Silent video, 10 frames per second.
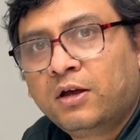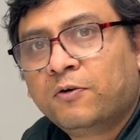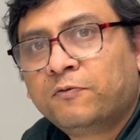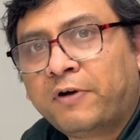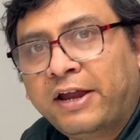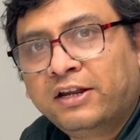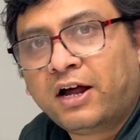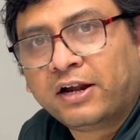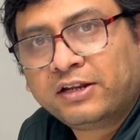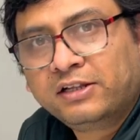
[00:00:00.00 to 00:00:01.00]
find
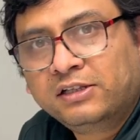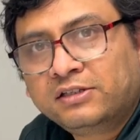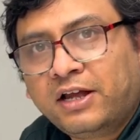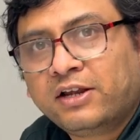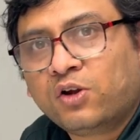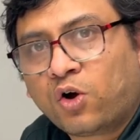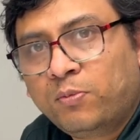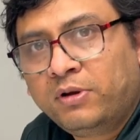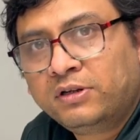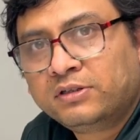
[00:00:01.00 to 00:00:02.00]
articles and
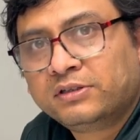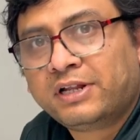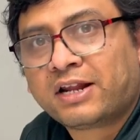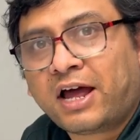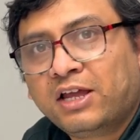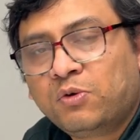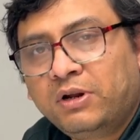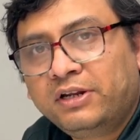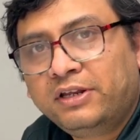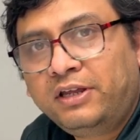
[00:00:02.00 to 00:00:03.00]
documents that are high
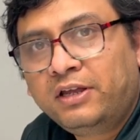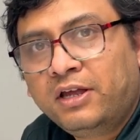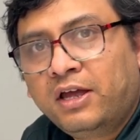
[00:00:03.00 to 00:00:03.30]
quality,